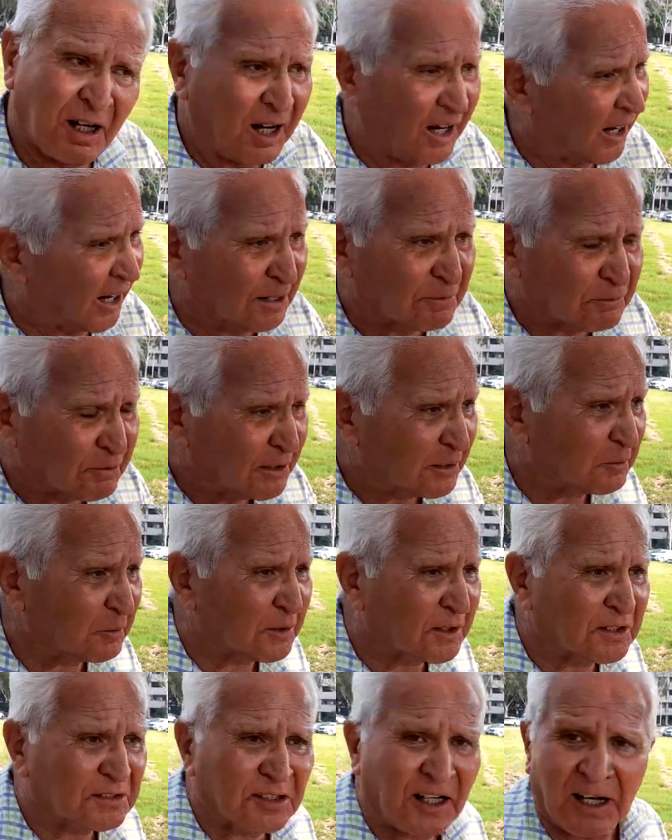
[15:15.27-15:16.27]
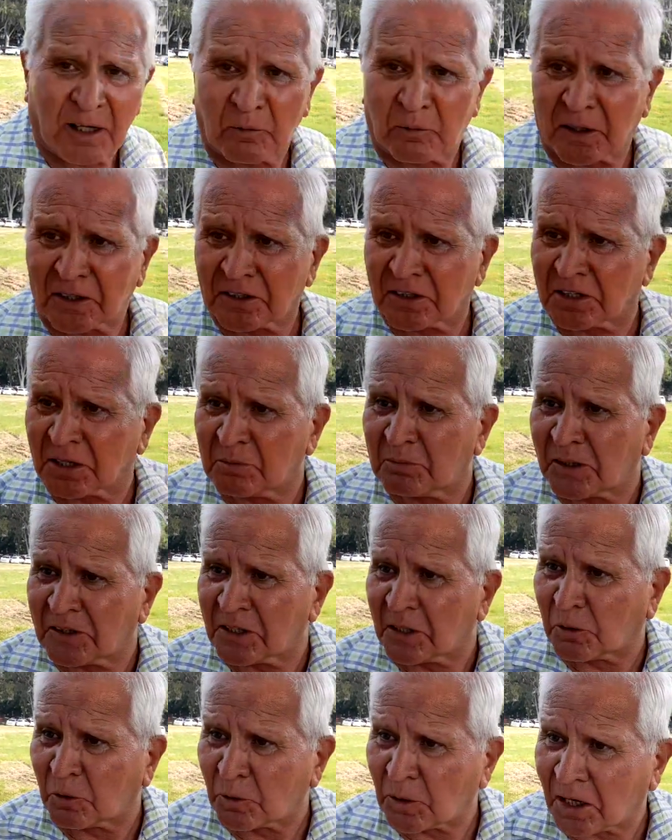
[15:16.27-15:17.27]
I fail to understand what is this bloody
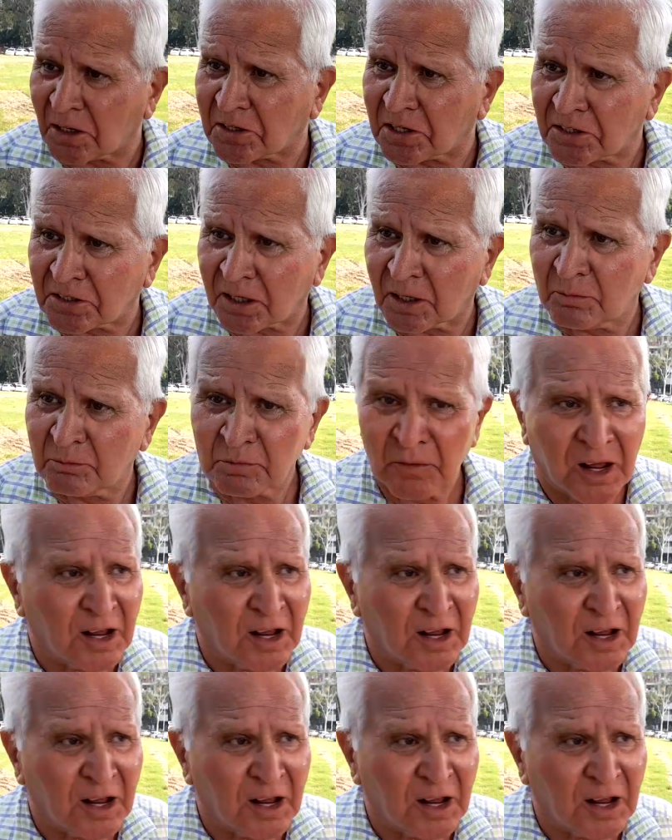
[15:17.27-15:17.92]
quota system.